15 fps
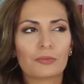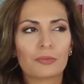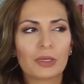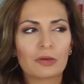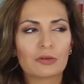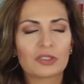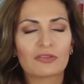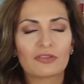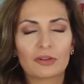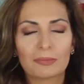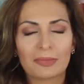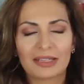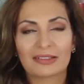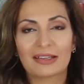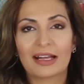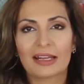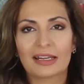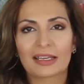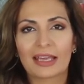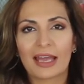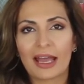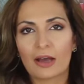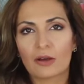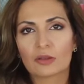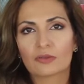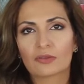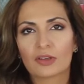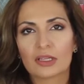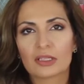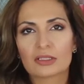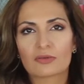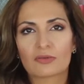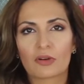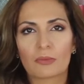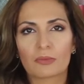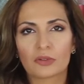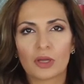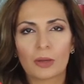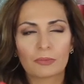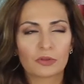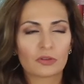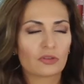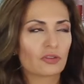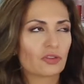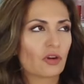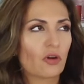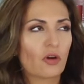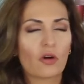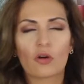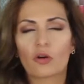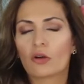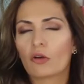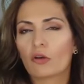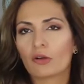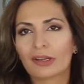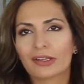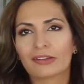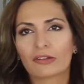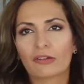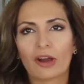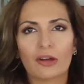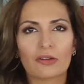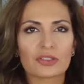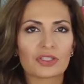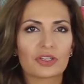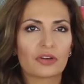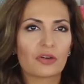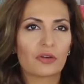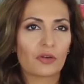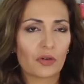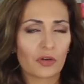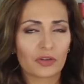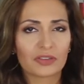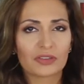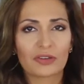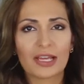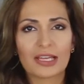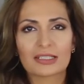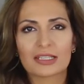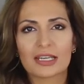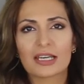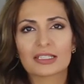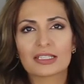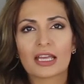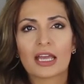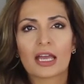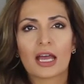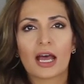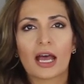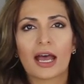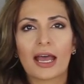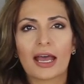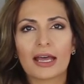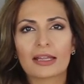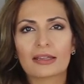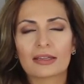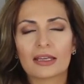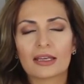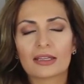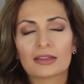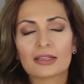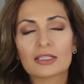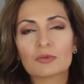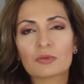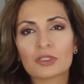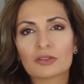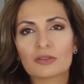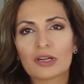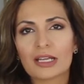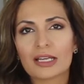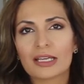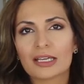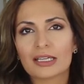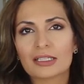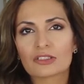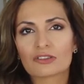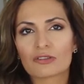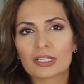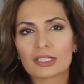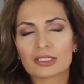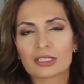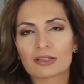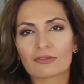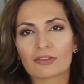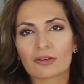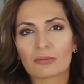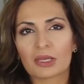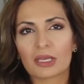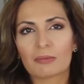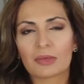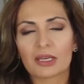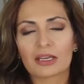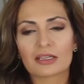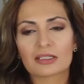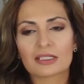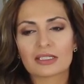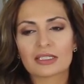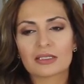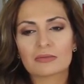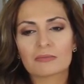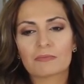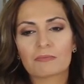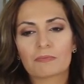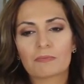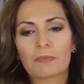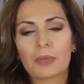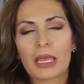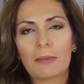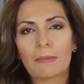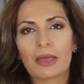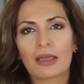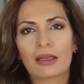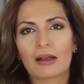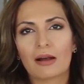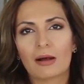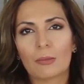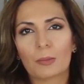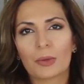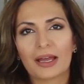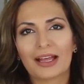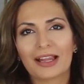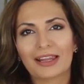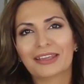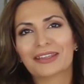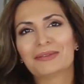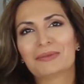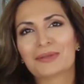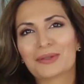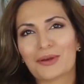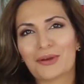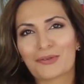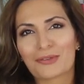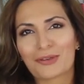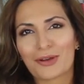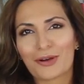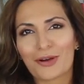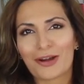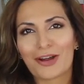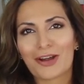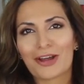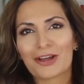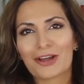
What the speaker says: beautiful metallic outfits from top to toe, or only trouser or dresses, and this was really interesting for me because this is pimping up a little bit of your